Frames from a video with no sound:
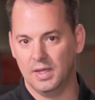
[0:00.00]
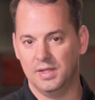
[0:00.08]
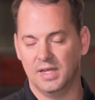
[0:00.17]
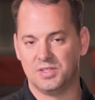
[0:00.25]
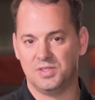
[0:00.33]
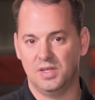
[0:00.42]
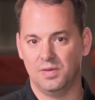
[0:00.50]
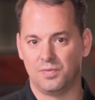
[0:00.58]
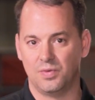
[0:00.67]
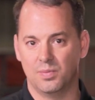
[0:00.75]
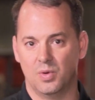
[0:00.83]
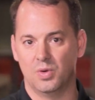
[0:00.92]
And that's it.
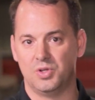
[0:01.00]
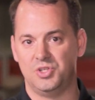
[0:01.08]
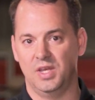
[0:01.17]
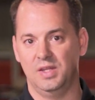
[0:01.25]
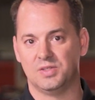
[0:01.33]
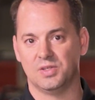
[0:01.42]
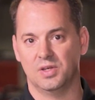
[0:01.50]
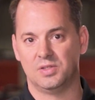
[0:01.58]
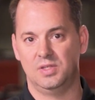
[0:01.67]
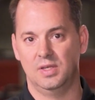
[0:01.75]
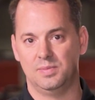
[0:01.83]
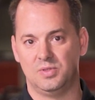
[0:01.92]
For more chainsaw
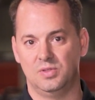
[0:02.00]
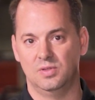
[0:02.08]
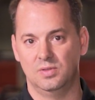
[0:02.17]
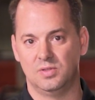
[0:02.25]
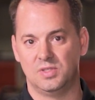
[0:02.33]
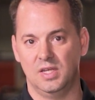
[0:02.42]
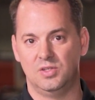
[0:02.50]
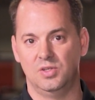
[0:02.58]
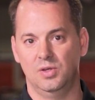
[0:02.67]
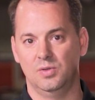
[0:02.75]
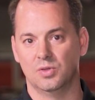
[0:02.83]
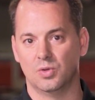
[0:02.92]
tips, stay
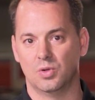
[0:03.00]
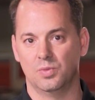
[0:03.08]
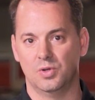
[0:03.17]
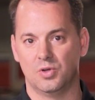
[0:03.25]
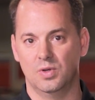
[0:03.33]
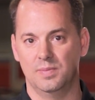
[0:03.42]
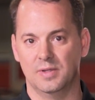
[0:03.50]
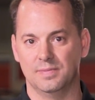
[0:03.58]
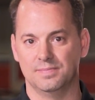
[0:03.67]
tuned to Laurelwood Equipment.